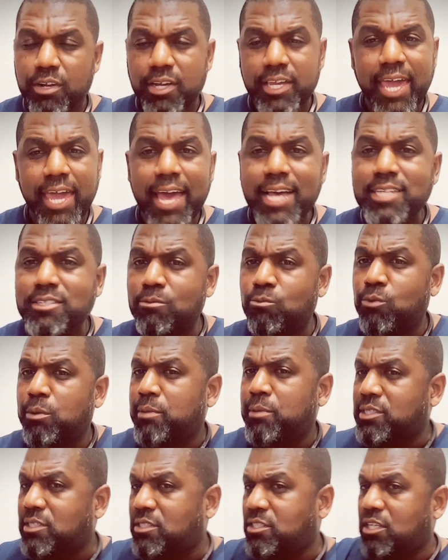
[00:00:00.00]
a chasm we
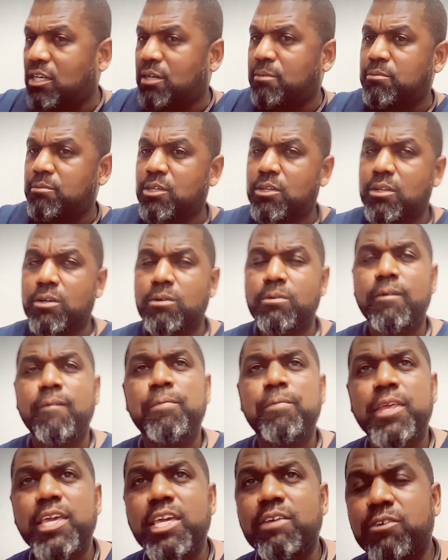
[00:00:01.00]
must jump, you know,
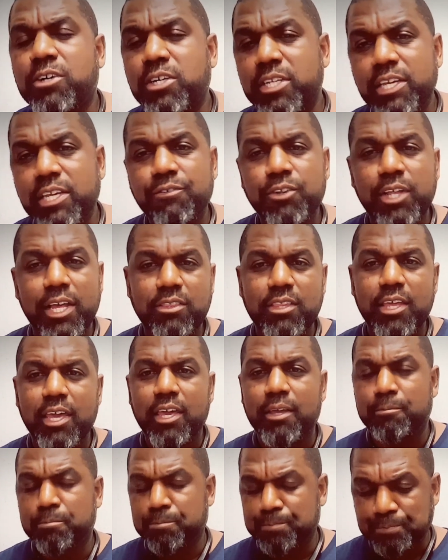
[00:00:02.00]
Evel Knievel that thing.